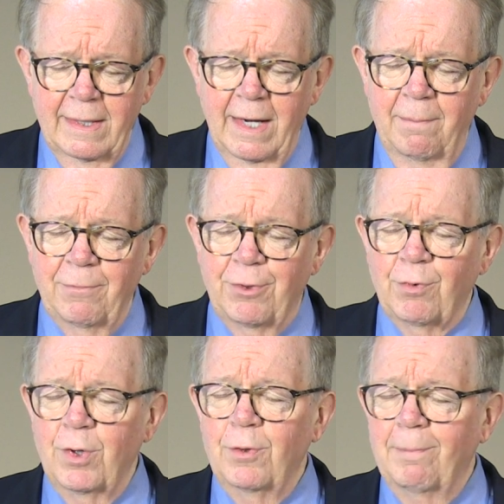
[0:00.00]
Come
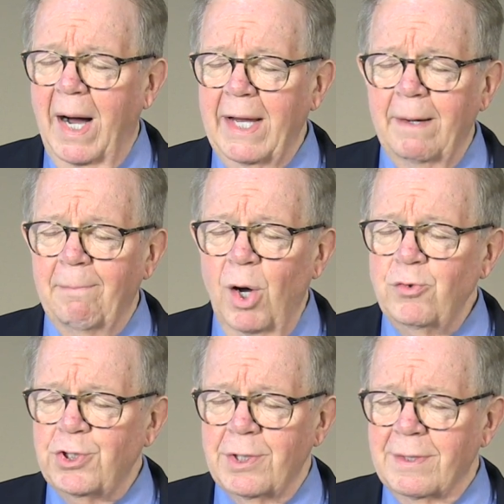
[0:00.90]
through my
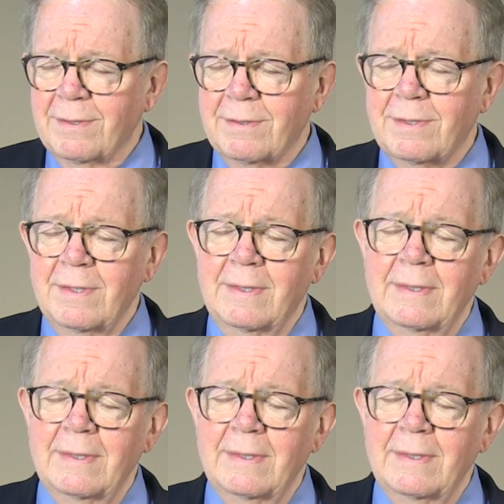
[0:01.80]
emotions.